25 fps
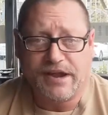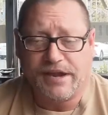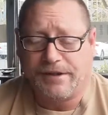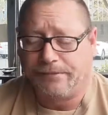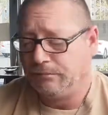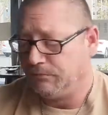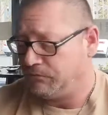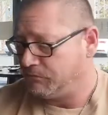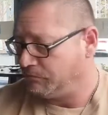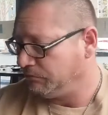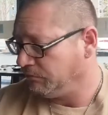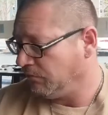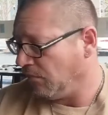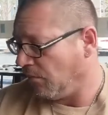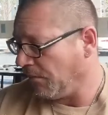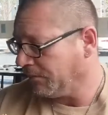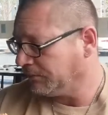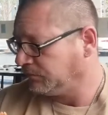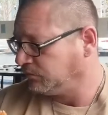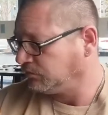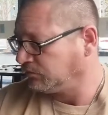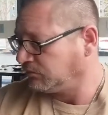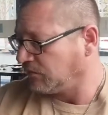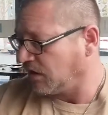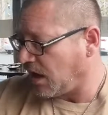bad.
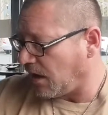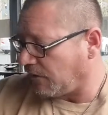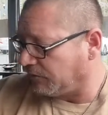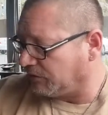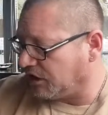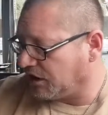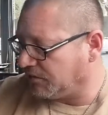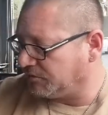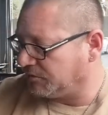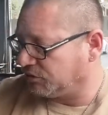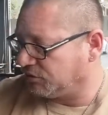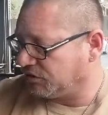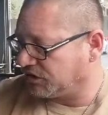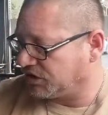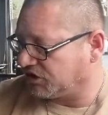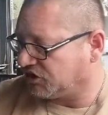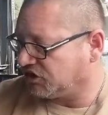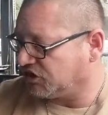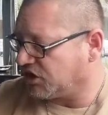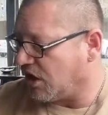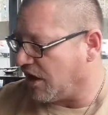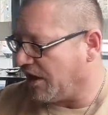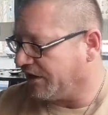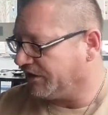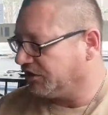Comes with the
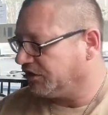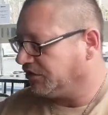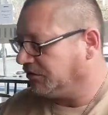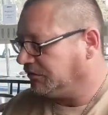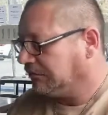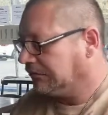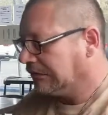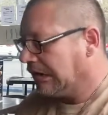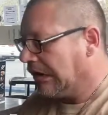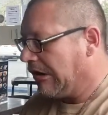sauce.